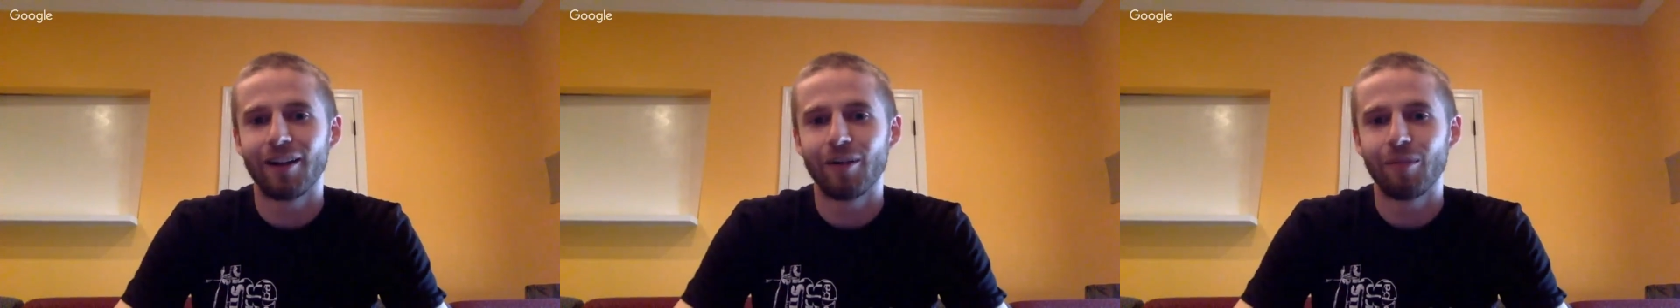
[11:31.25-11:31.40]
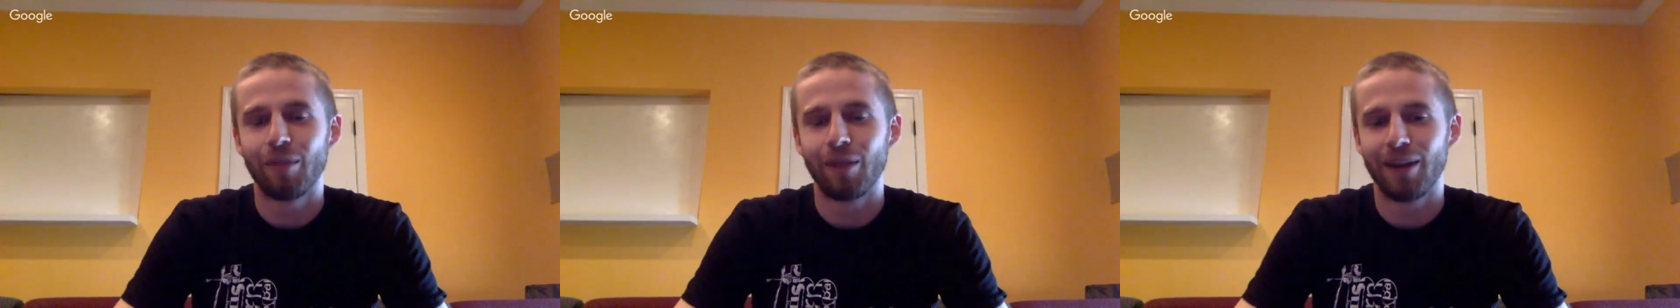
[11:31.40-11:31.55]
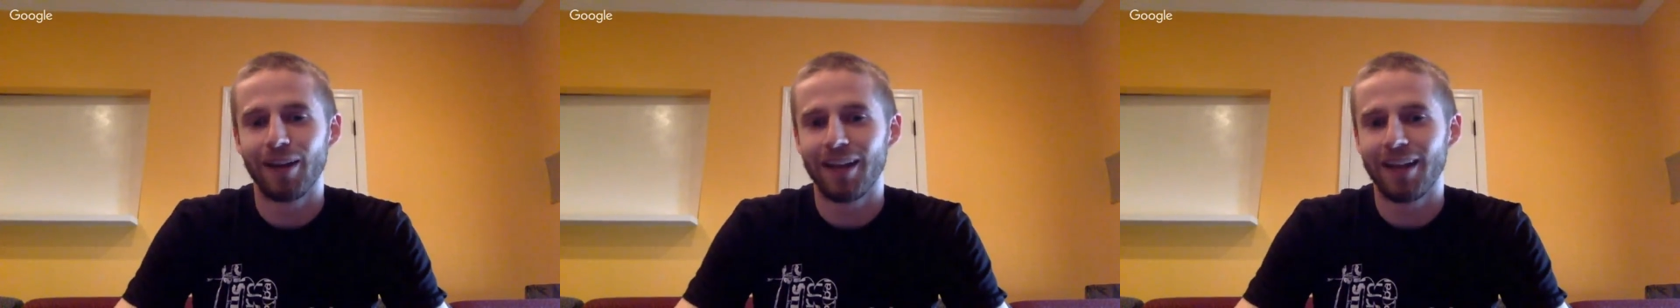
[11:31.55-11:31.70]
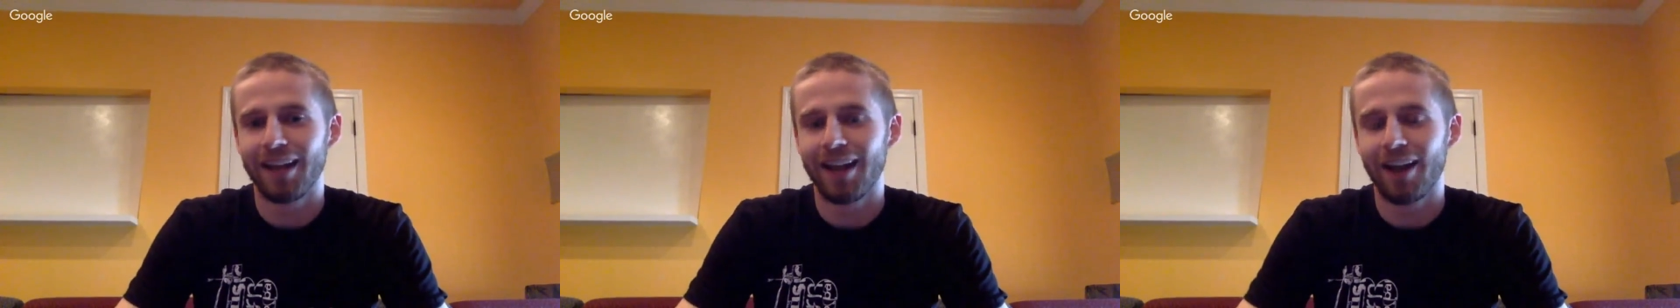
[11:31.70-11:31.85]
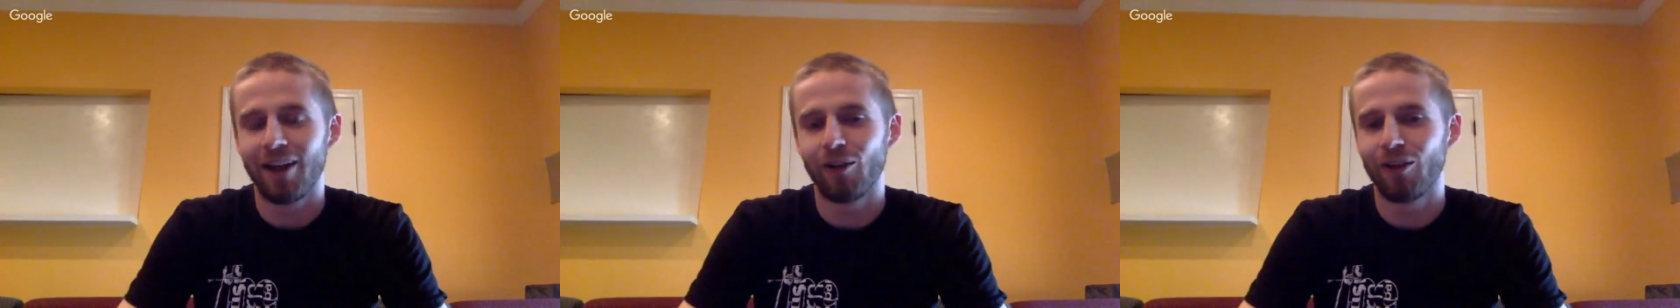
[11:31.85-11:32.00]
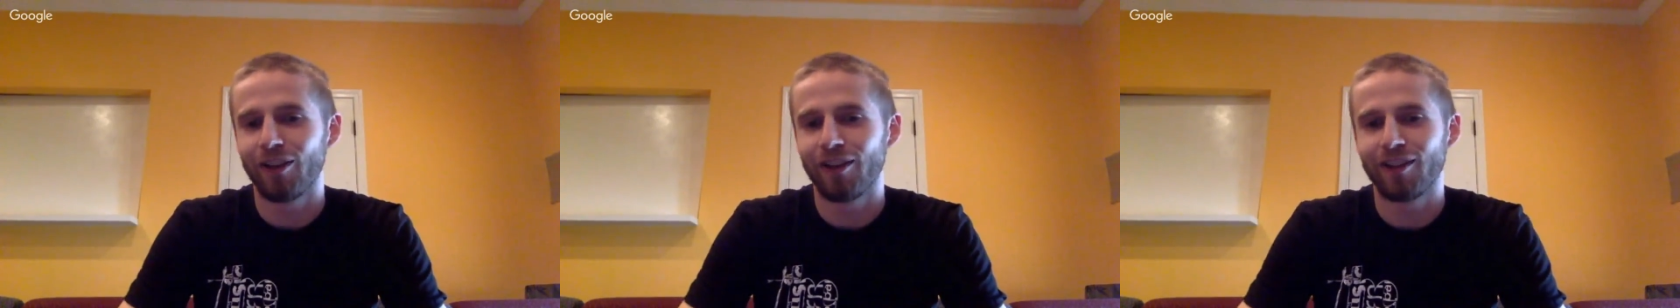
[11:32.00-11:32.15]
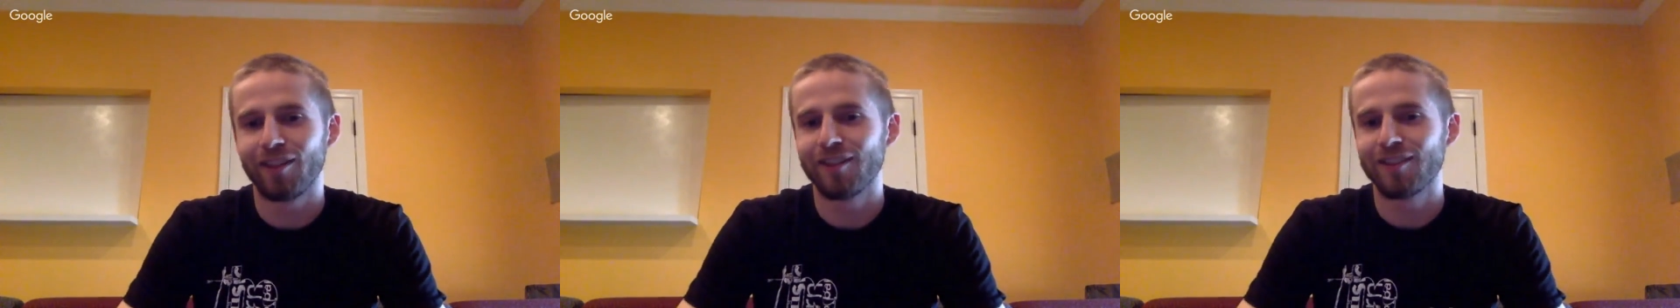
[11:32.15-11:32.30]
But again, I don't
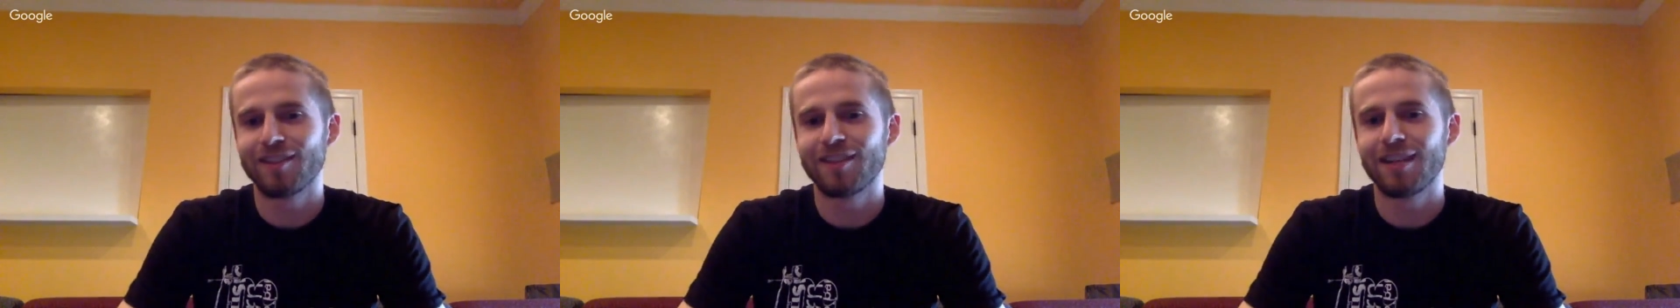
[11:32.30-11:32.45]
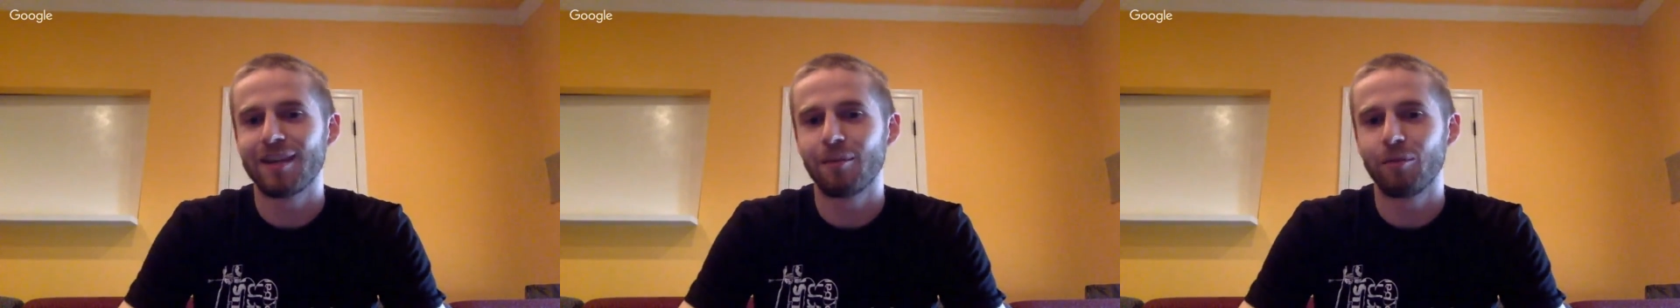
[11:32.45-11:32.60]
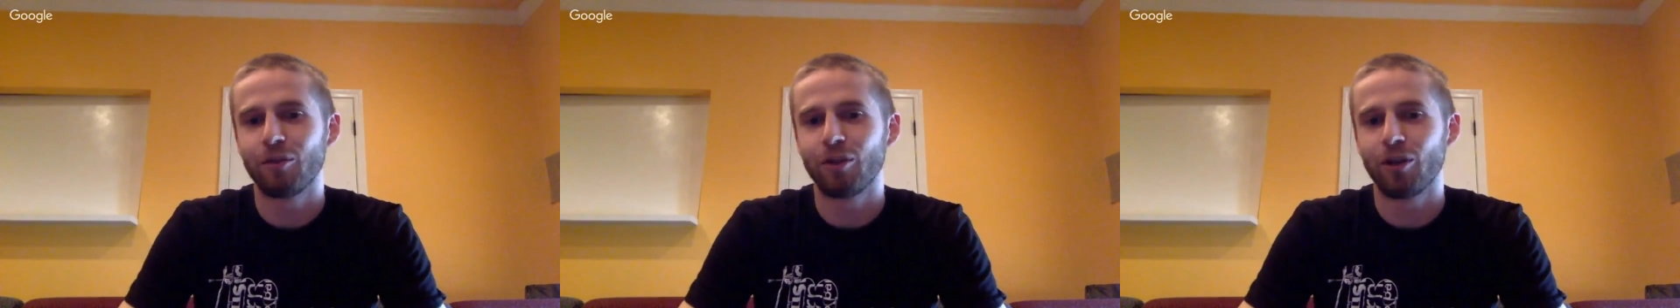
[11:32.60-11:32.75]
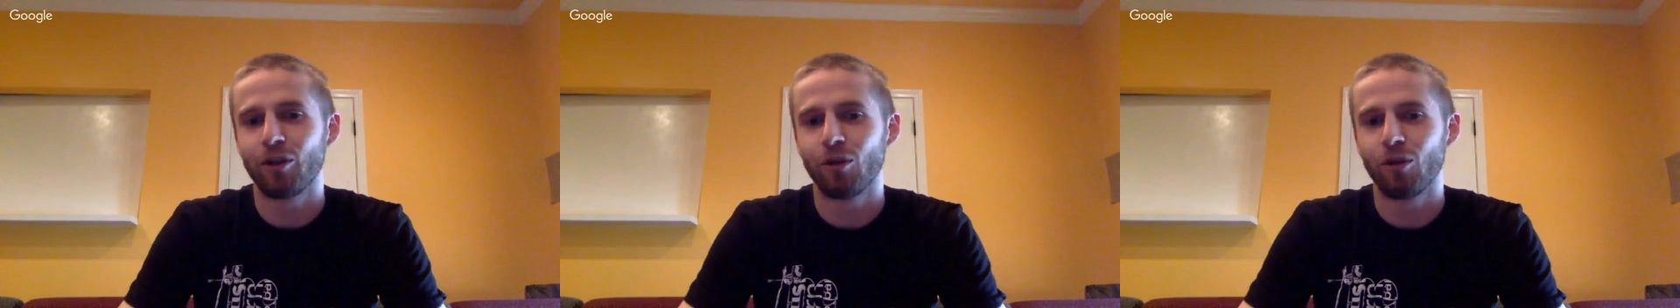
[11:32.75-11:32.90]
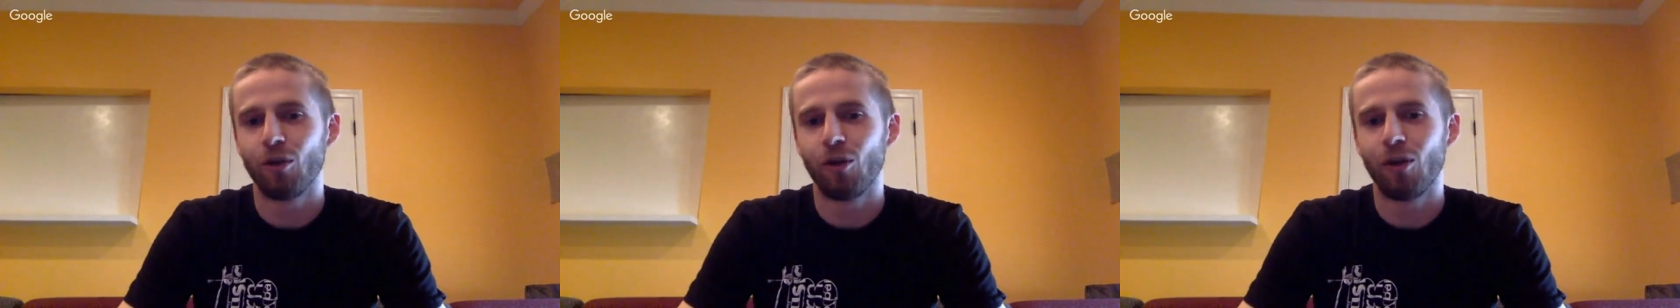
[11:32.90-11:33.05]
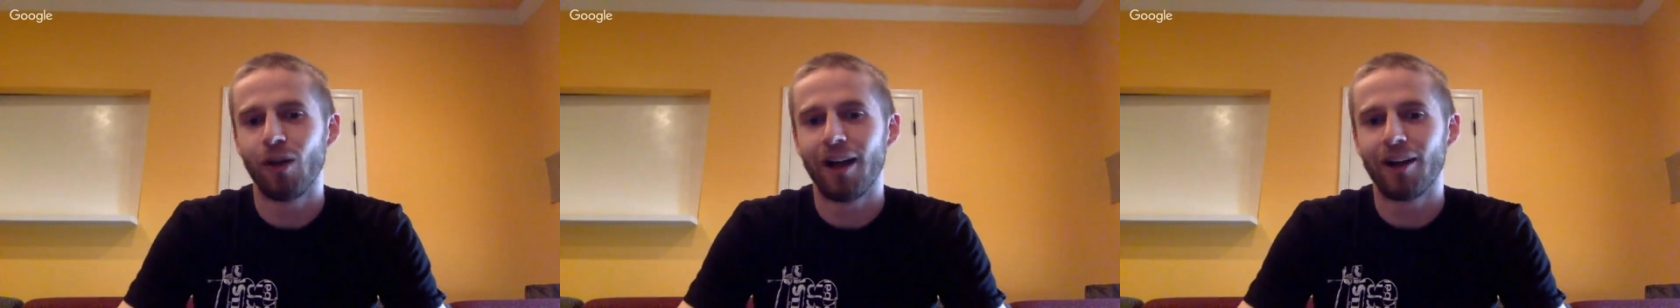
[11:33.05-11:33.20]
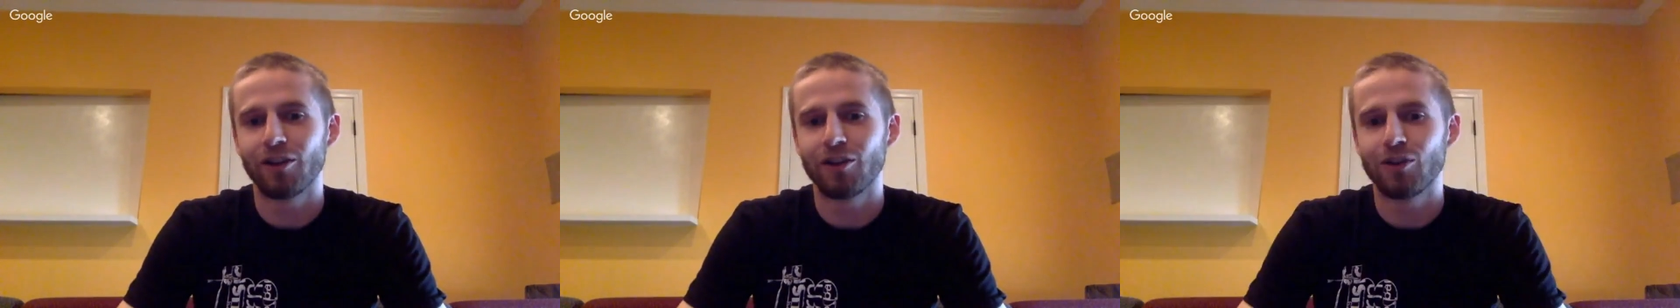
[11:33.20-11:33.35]
think this team's going to
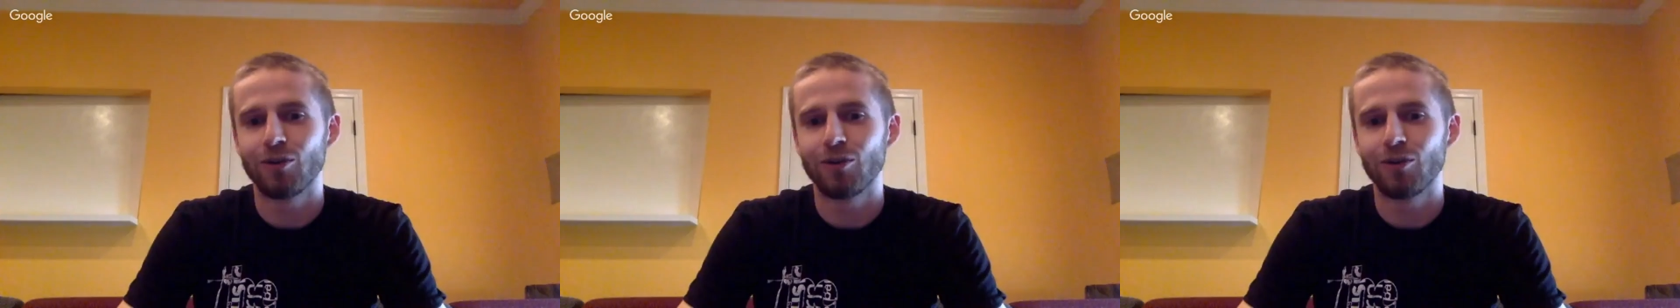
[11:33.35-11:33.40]
roll out